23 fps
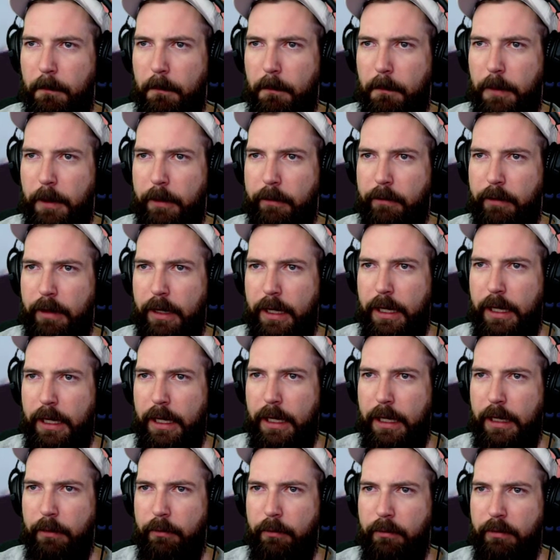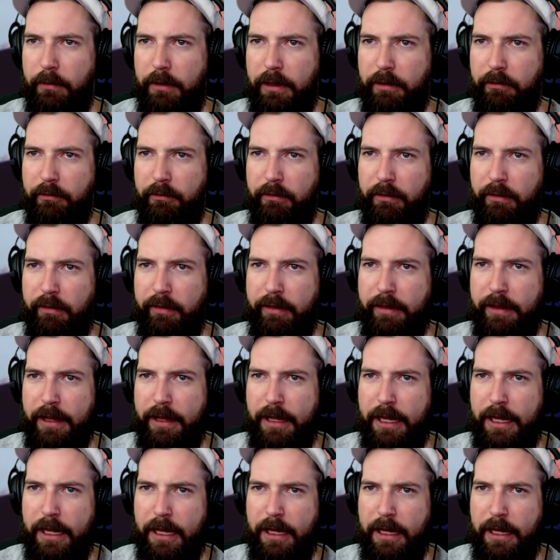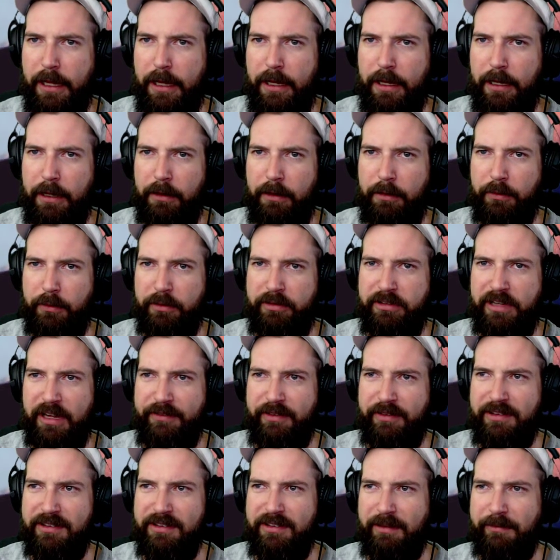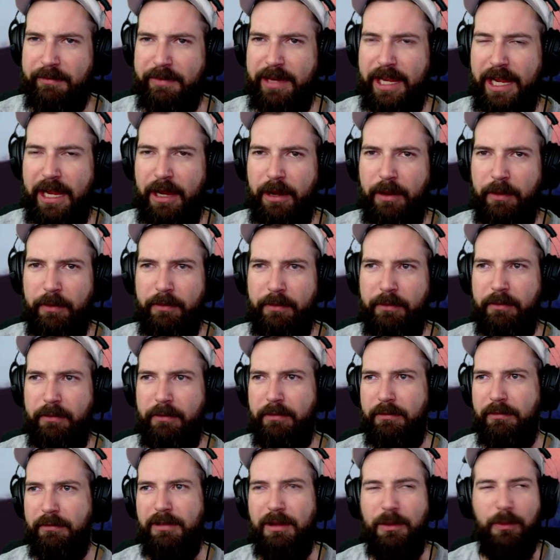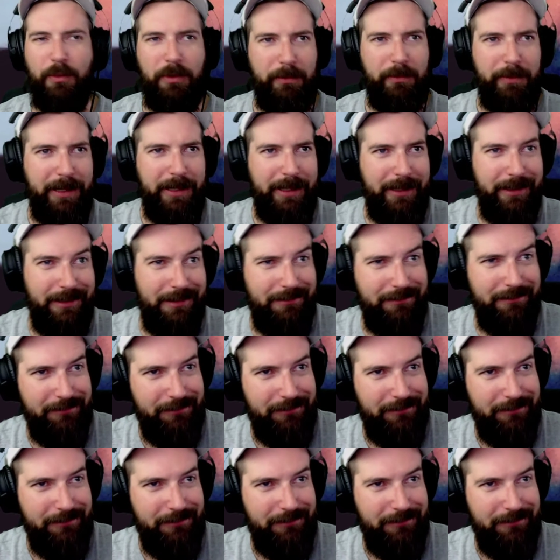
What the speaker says: Alright, we'll get rid of that. We're shaving some down. Don't worry about it.